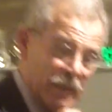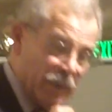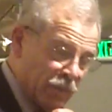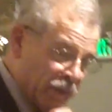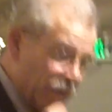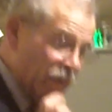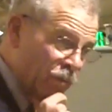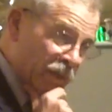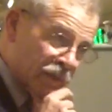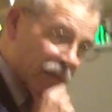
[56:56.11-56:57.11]
I am, I brought in a
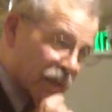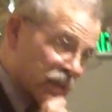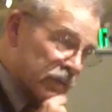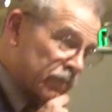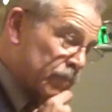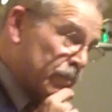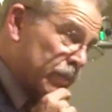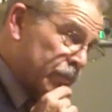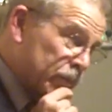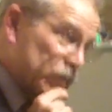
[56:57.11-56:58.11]
witch doctor
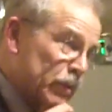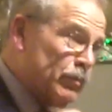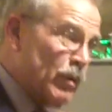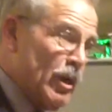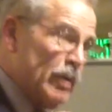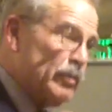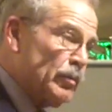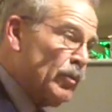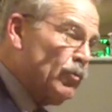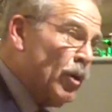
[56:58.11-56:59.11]

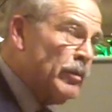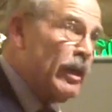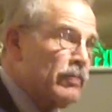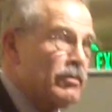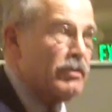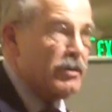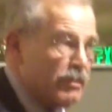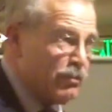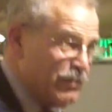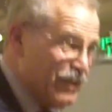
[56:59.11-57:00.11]
to perform an exorcism.
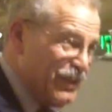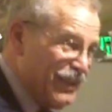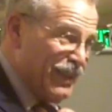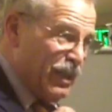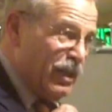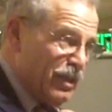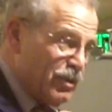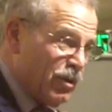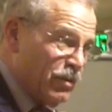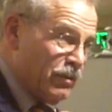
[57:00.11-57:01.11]

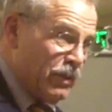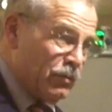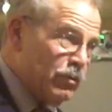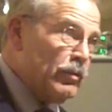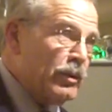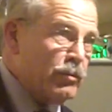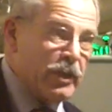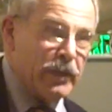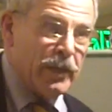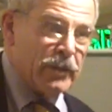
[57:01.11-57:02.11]
and so, uh, uh twenty